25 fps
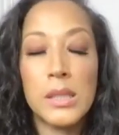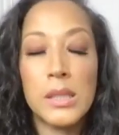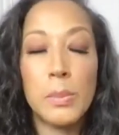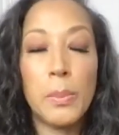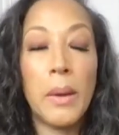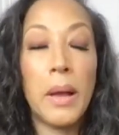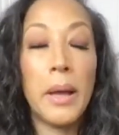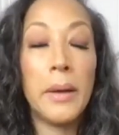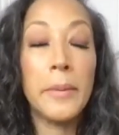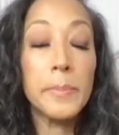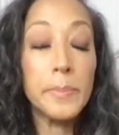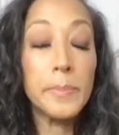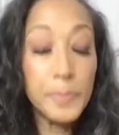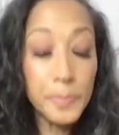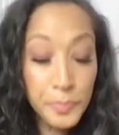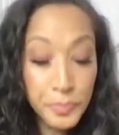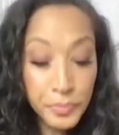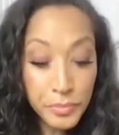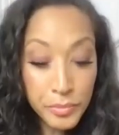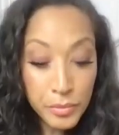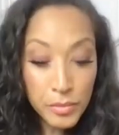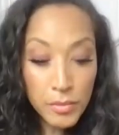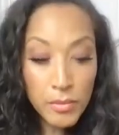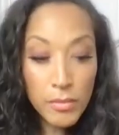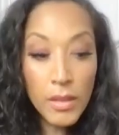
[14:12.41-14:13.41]
But
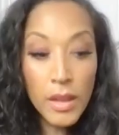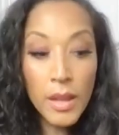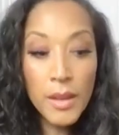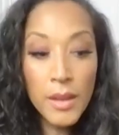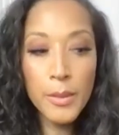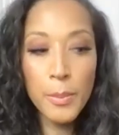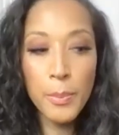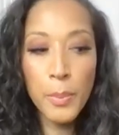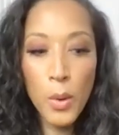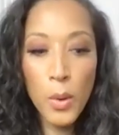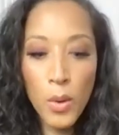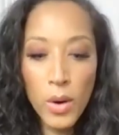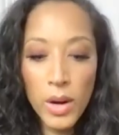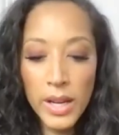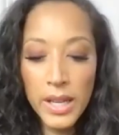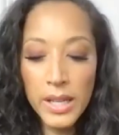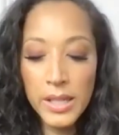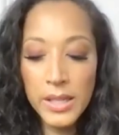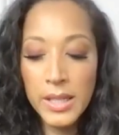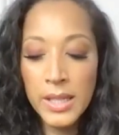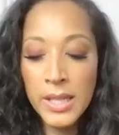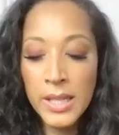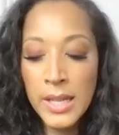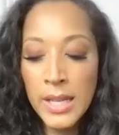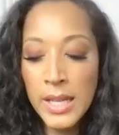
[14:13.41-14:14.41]
the
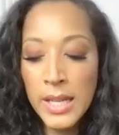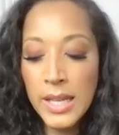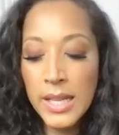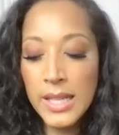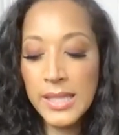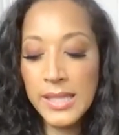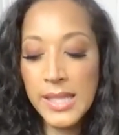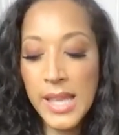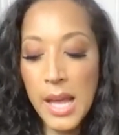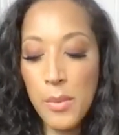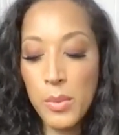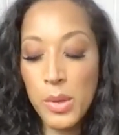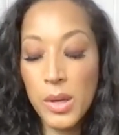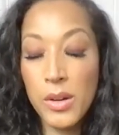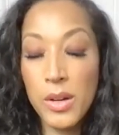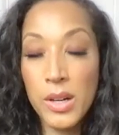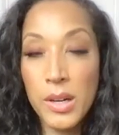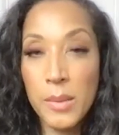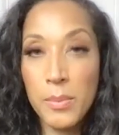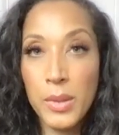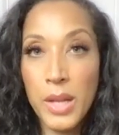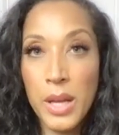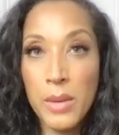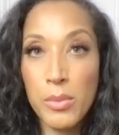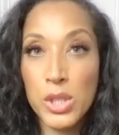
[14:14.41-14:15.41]
point is that we're going to
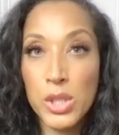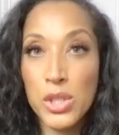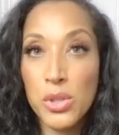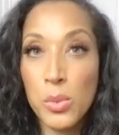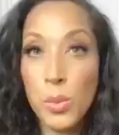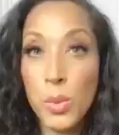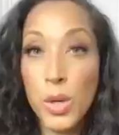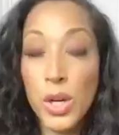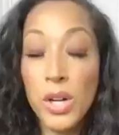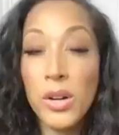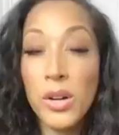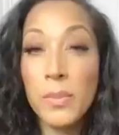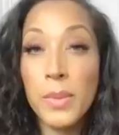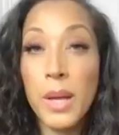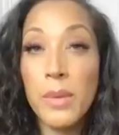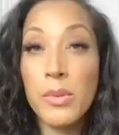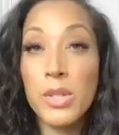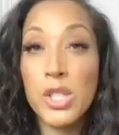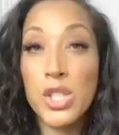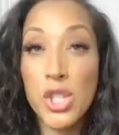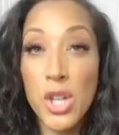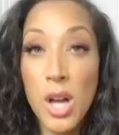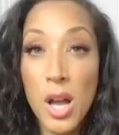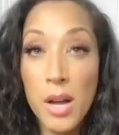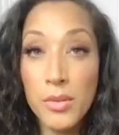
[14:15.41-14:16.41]
play with we're going to play
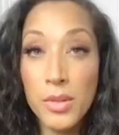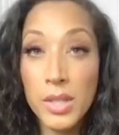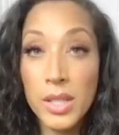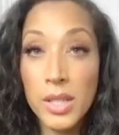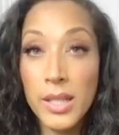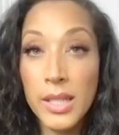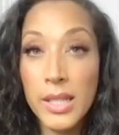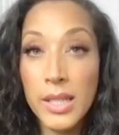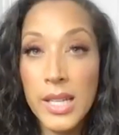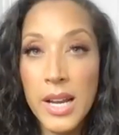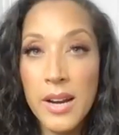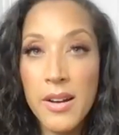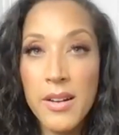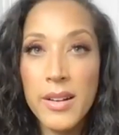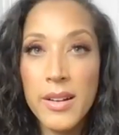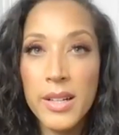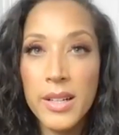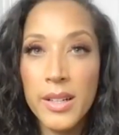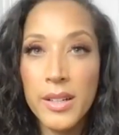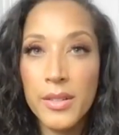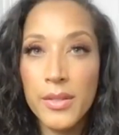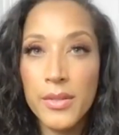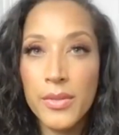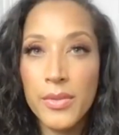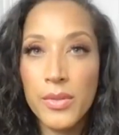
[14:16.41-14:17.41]
with genre and
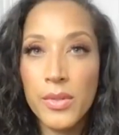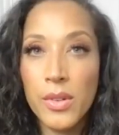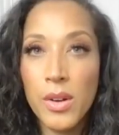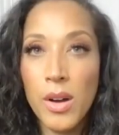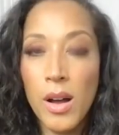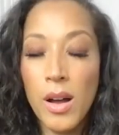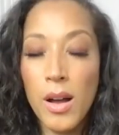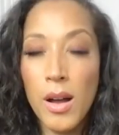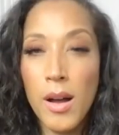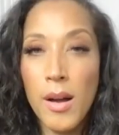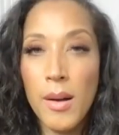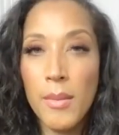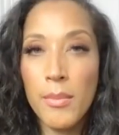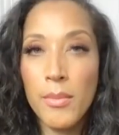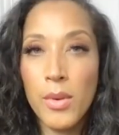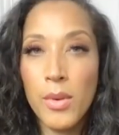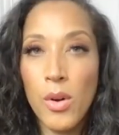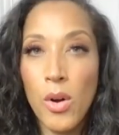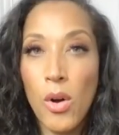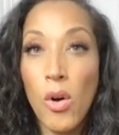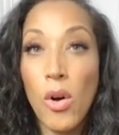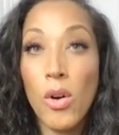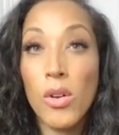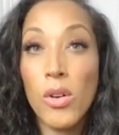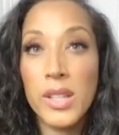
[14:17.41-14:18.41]
narrative um,
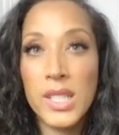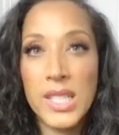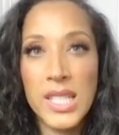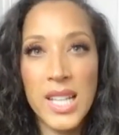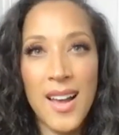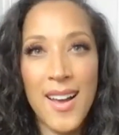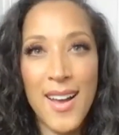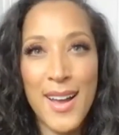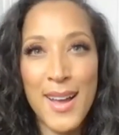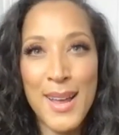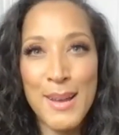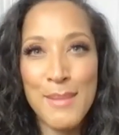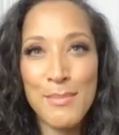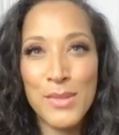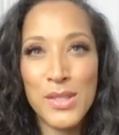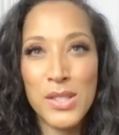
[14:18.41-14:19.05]
all the time.